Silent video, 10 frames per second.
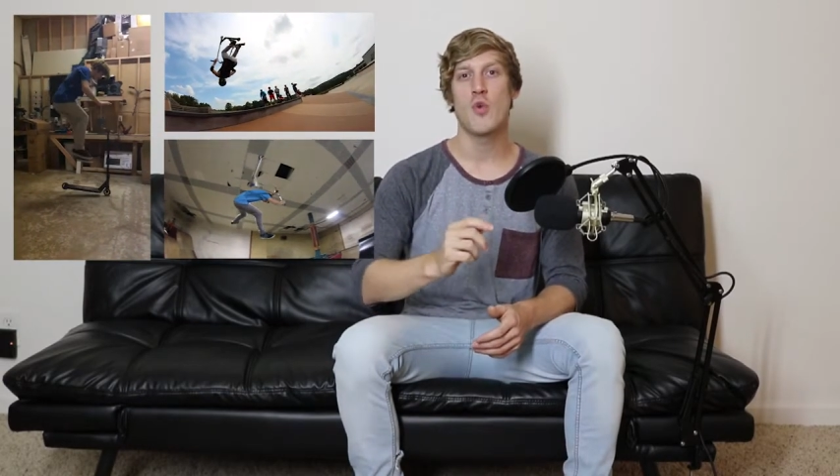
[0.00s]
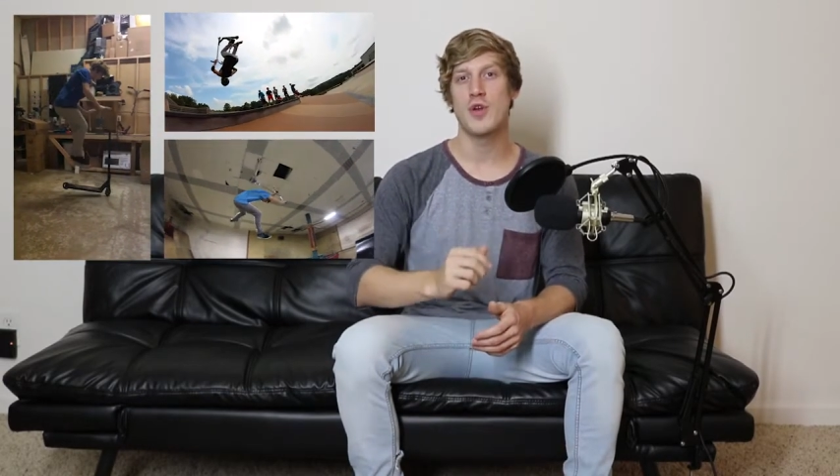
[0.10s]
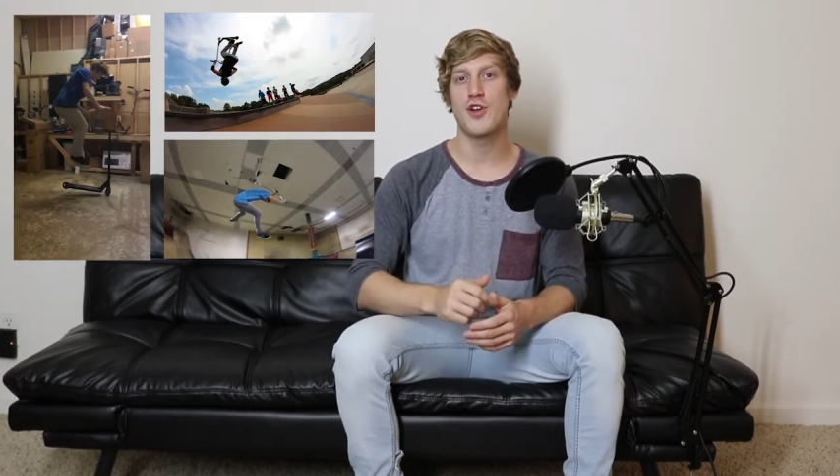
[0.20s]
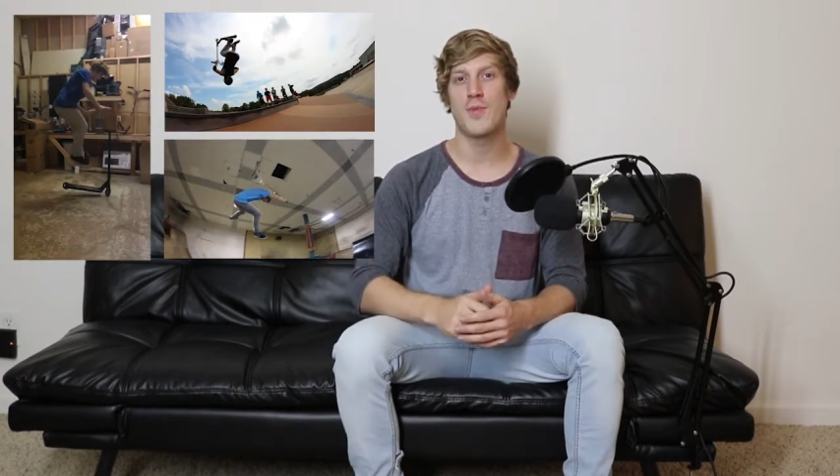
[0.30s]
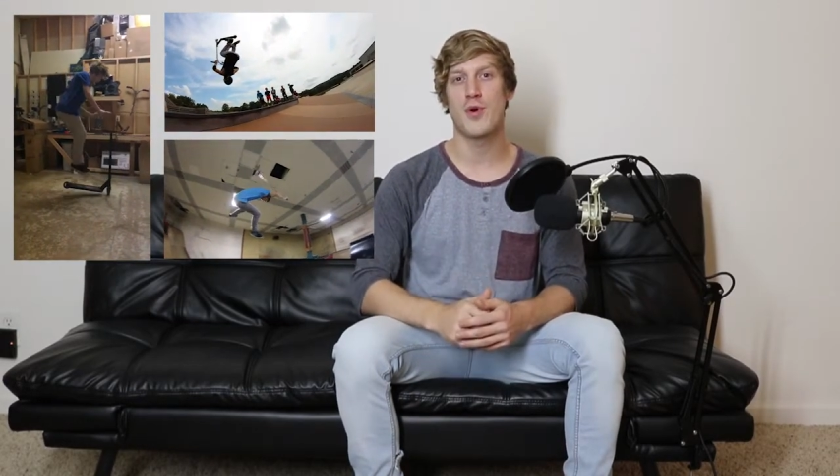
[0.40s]

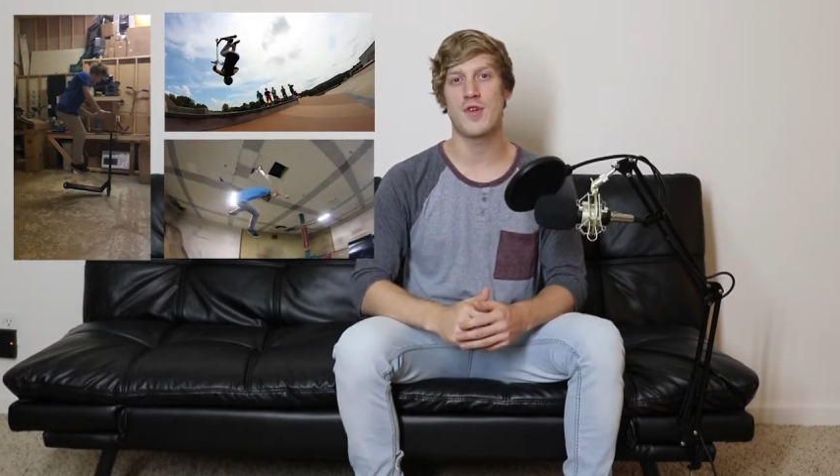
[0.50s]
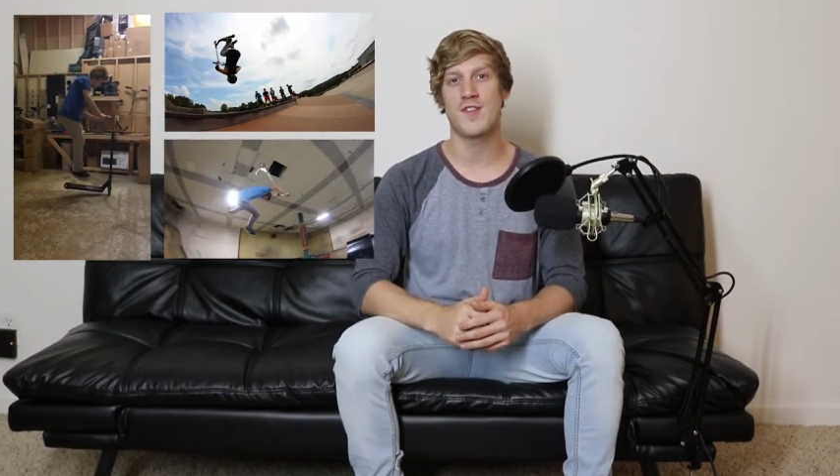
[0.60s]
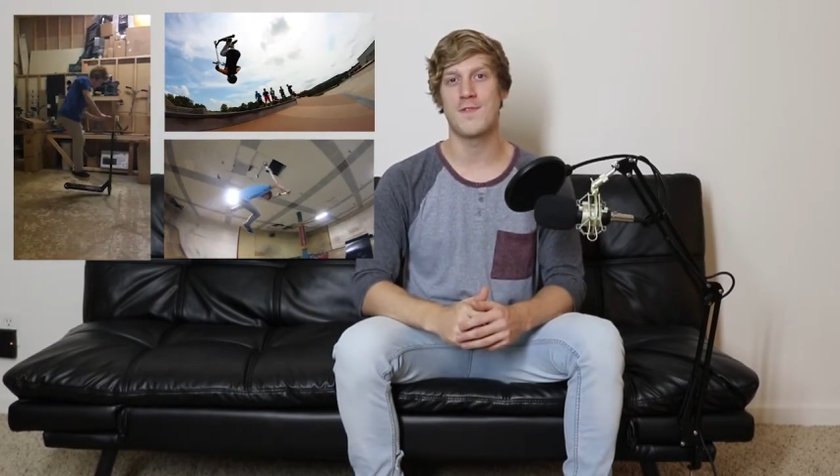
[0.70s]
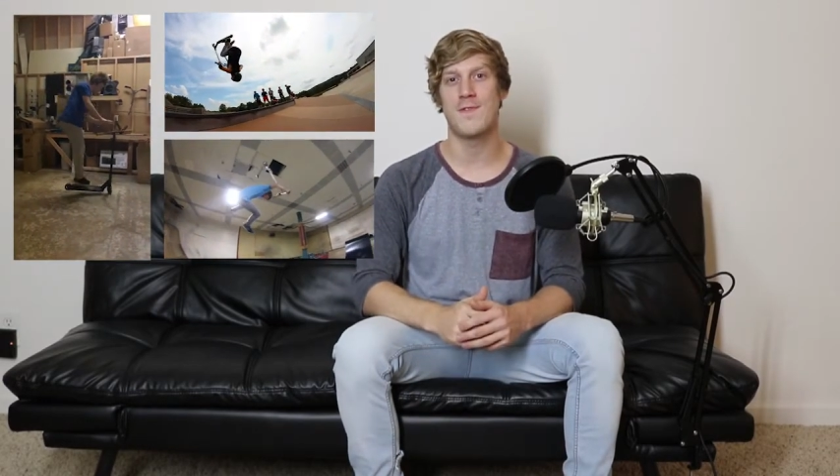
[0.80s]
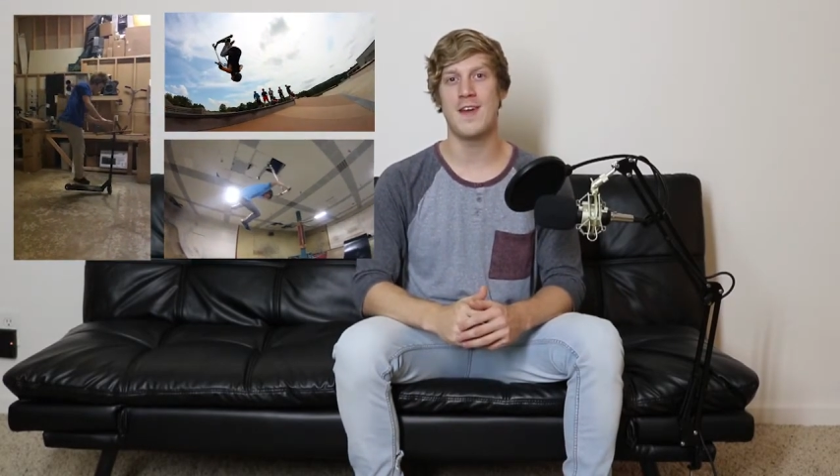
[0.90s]
were your
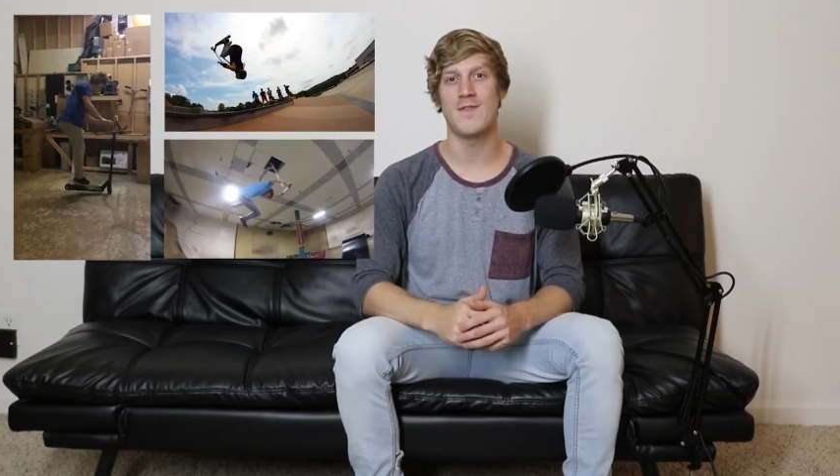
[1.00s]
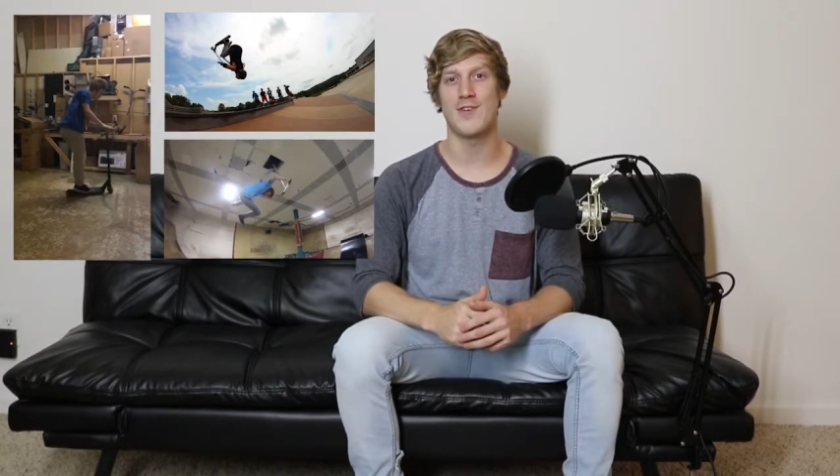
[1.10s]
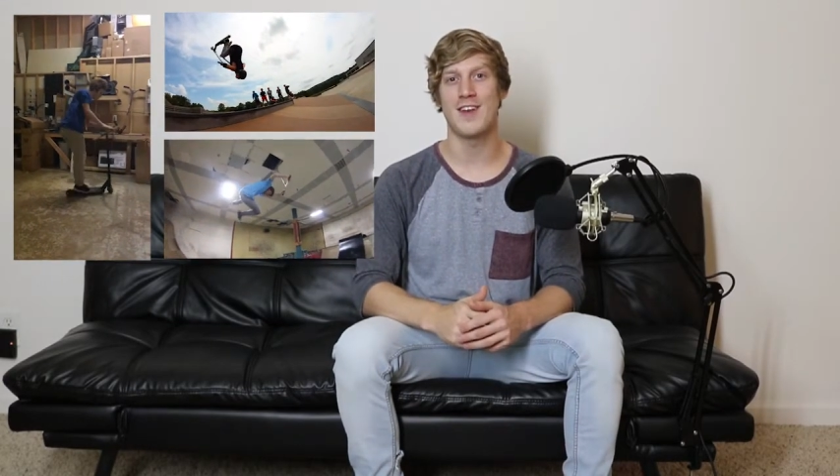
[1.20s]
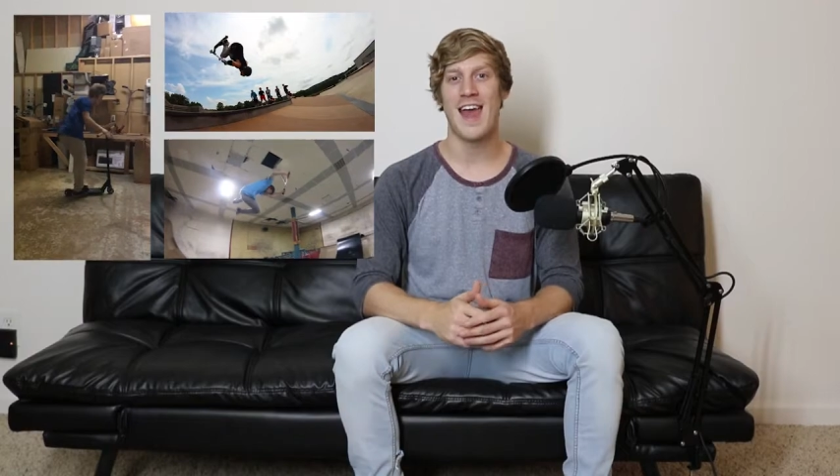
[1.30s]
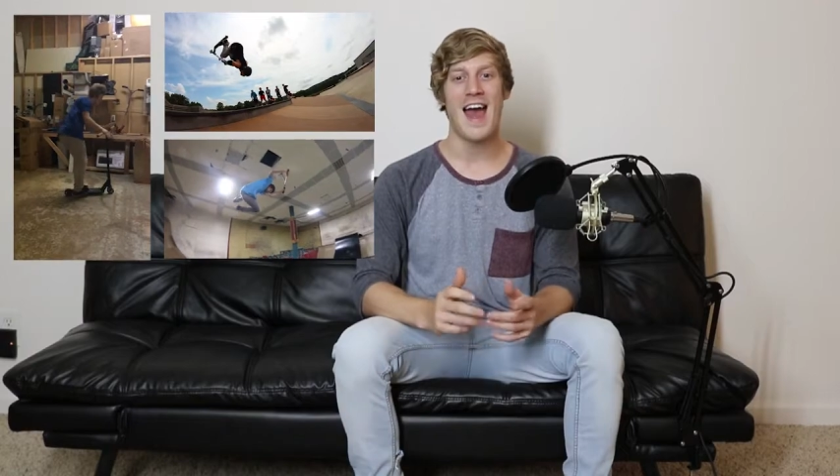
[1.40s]
personal favorite?